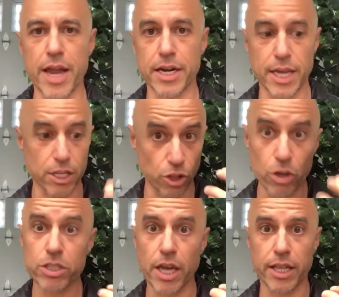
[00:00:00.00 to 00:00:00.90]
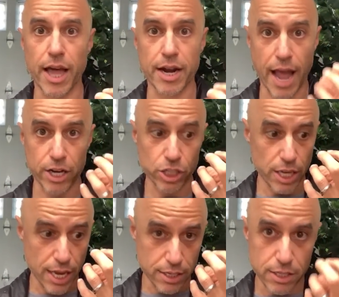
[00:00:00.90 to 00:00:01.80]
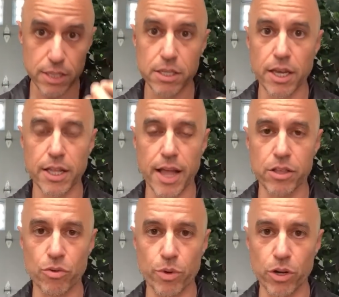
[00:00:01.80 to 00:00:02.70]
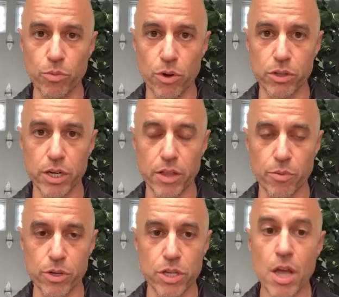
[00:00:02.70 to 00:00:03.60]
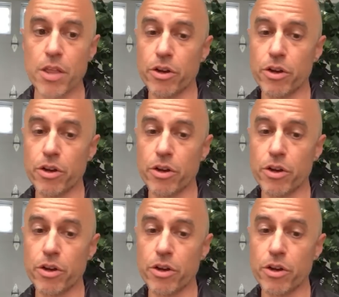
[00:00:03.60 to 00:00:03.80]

and it looks like that, it actually exists like that in the real world, in other words,